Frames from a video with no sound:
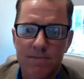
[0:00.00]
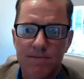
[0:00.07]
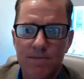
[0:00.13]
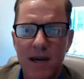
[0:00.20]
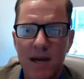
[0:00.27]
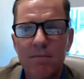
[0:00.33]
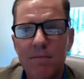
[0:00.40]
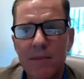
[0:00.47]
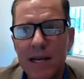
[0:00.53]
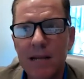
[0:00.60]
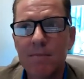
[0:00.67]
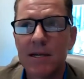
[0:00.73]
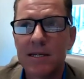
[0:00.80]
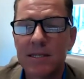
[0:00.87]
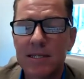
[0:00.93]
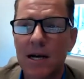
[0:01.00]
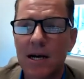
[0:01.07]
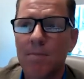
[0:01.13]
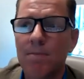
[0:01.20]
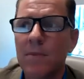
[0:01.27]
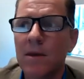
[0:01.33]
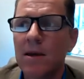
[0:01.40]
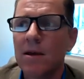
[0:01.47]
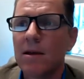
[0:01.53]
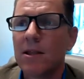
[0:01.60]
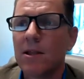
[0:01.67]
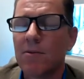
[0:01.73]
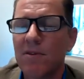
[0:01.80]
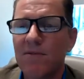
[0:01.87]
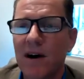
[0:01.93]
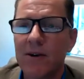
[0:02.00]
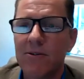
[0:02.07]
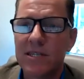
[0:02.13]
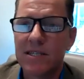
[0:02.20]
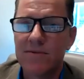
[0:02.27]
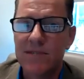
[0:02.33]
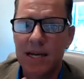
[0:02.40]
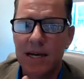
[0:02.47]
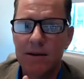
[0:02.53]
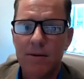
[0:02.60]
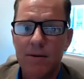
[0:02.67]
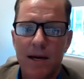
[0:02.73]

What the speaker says: not in many, but in some, the refineries have said,